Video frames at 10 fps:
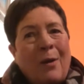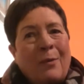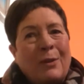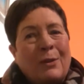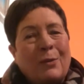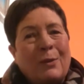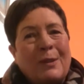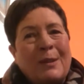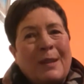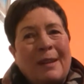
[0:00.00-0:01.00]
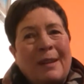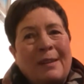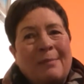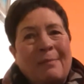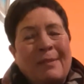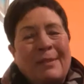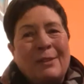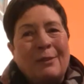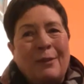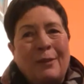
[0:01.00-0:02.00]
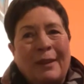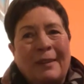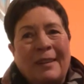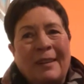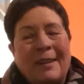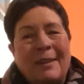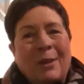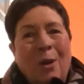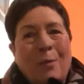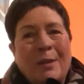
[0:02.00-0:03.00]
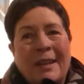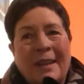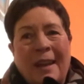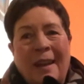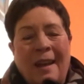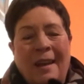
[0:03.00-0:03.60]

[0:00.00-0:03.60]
which was that terrific comedy,